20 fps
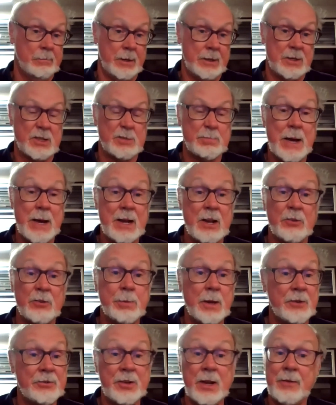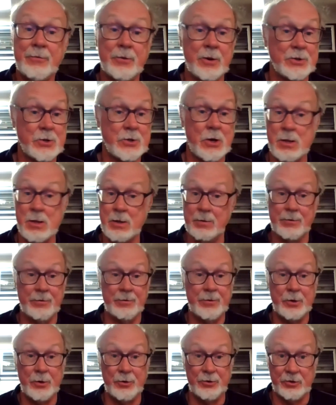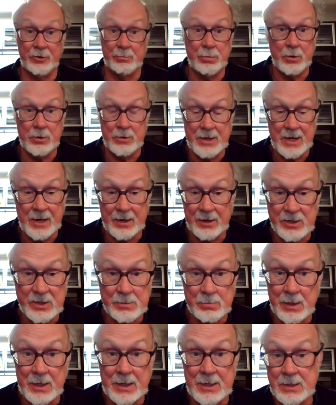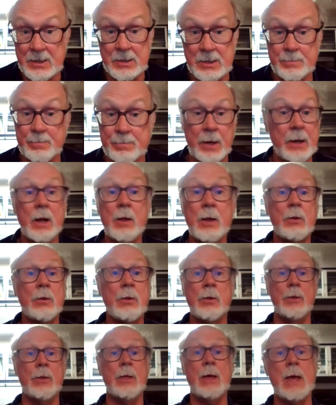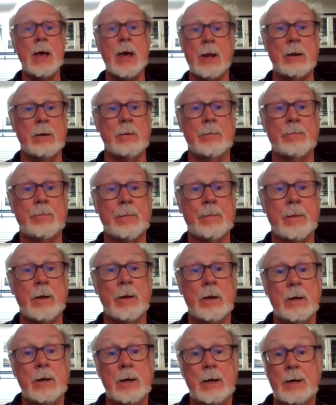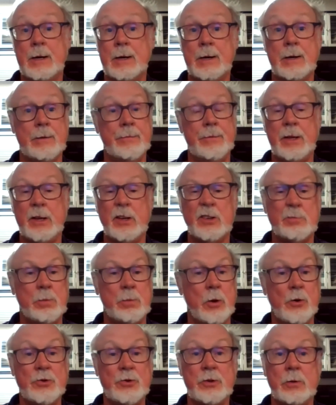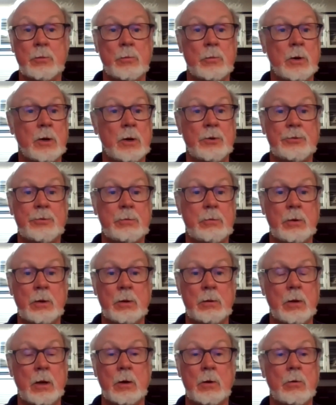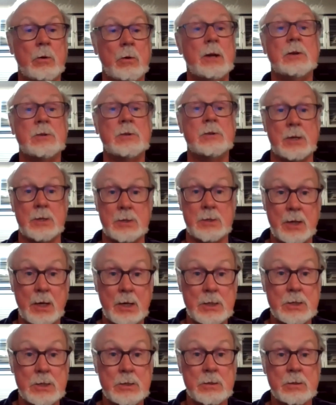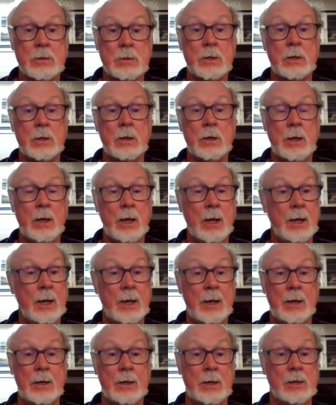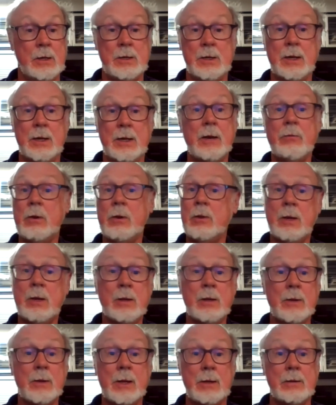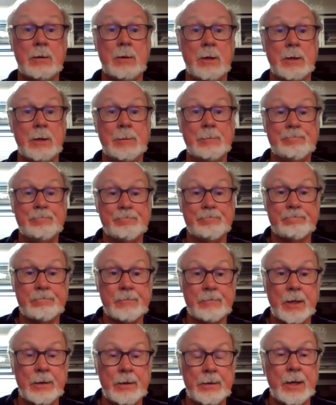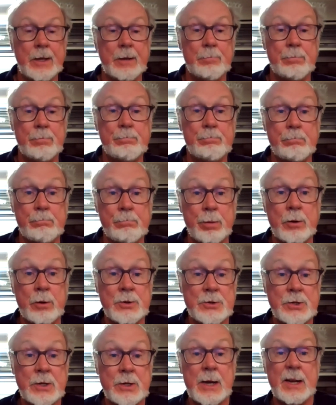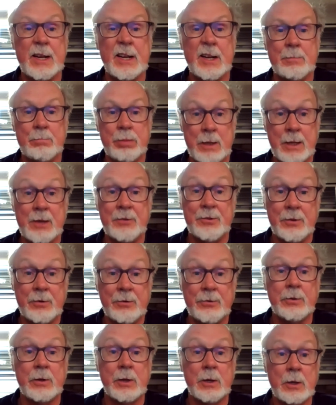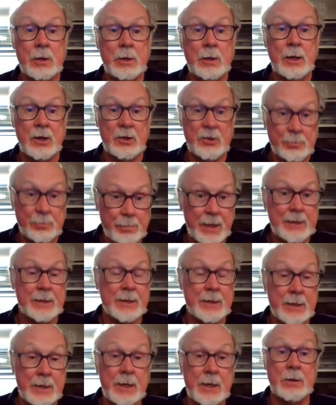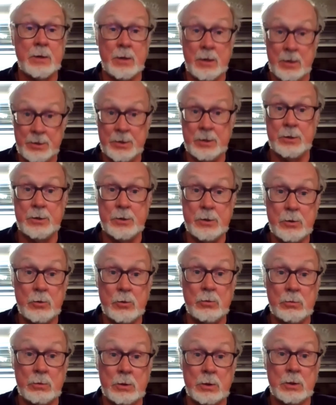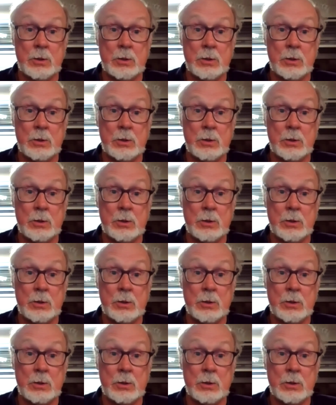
But despite his best efforts, all of the fuses burned out as splices. But other than that, the explosion was a great success. And it did everything that Burnside and Pleasance expected it to do.